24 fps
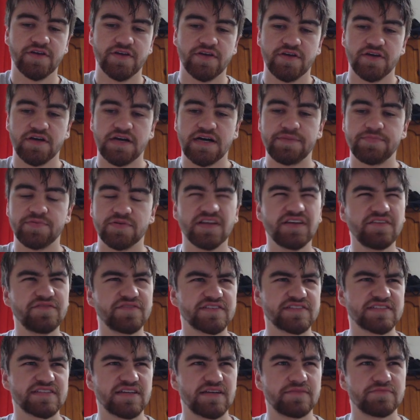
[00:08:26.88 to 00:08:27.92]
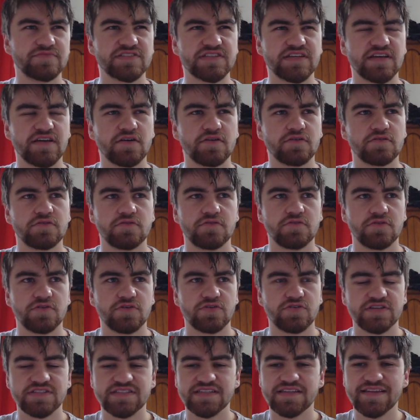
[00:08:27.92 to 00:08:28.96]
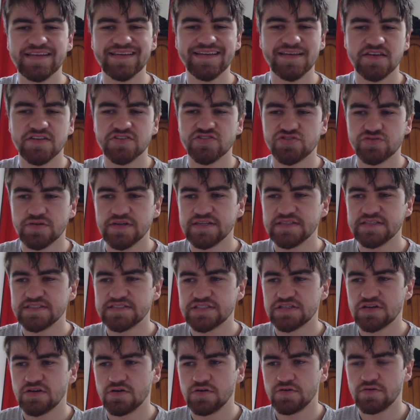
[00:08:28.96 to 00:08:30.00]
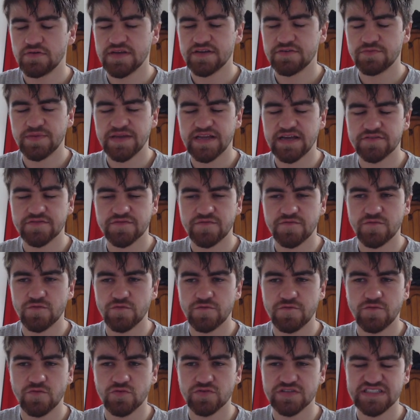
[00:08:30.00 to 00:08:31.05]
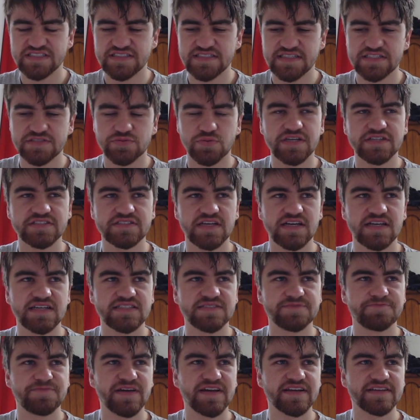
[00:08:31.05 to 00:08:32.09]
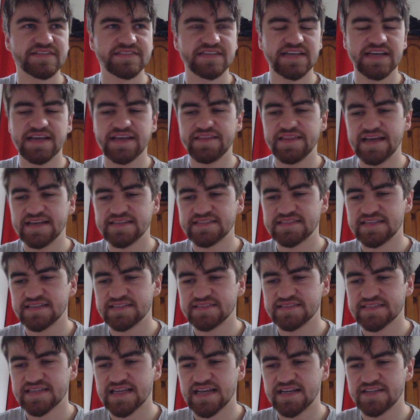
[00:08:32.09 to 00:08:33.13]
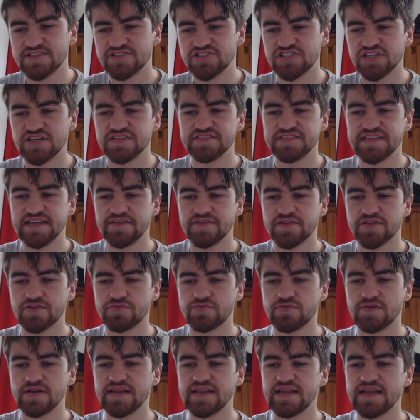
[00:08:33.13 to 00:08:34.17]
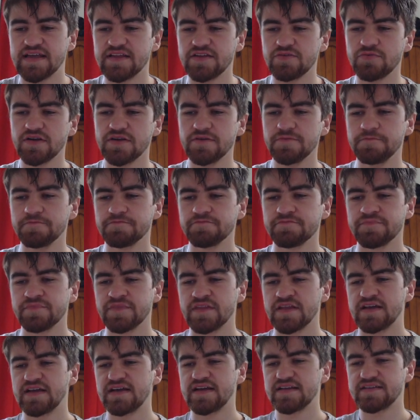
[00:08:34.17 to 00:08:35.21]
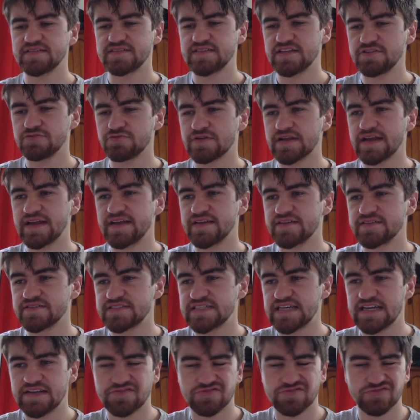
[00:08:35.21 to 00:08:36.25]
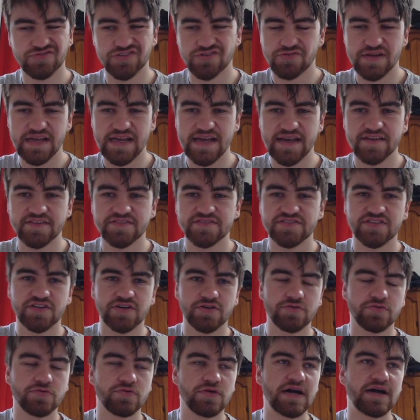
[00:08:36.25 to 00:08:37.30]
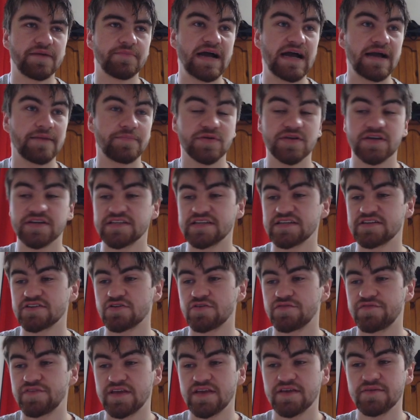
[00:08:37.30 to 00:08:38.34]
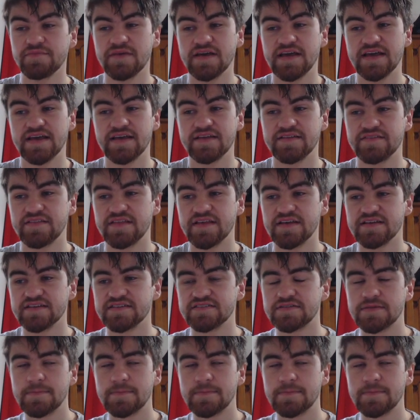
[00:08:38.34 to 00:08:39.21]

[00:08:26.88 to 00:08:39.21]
I believe it's an MCL. It's a knee injury, so he'll be out for 4 to 6 weeks, I expect. And that's his cash gen down the drain anyway, as he'll gain 10 or so K. So I'm happy I didn't go for him. And I